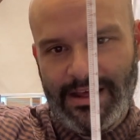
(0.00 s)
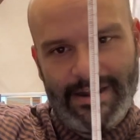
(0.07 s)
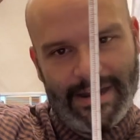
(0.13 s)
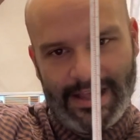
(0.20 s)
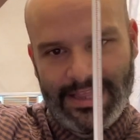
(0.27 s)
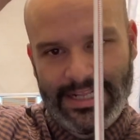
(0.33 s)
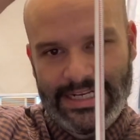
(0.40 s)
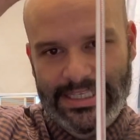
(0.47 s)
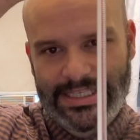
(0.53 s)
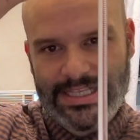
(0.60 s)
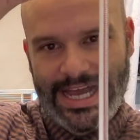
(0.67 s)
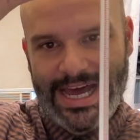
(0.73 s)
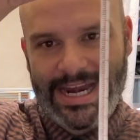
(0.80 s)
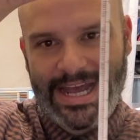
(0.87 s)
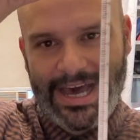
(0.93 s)
not that it's
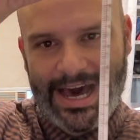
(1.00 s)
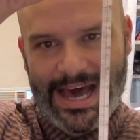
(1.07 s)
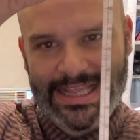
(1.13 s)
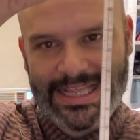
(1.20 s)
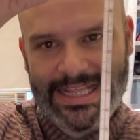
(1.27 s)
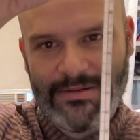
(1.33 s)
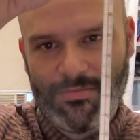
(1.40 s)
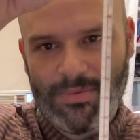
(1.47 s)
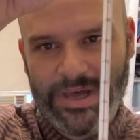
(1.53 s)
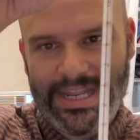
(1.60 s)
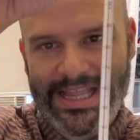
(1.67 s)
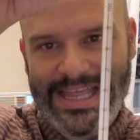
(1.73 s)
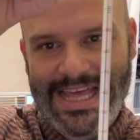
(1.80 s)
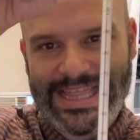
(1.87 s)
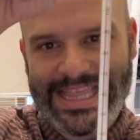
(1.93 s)
not hot, but
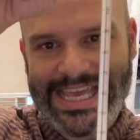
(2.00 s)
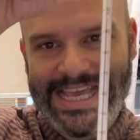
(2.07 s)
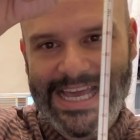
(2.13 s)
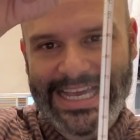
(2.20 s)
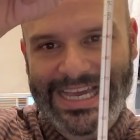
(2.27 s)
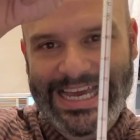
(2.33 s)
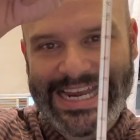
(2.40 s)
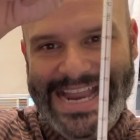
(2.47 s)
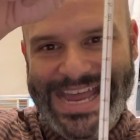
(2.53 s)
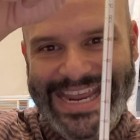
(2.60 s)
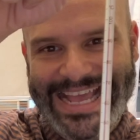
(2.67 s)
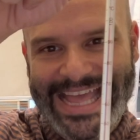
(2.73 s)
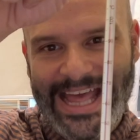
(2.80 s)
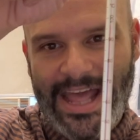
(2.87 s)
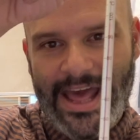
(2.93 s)
that the kinetic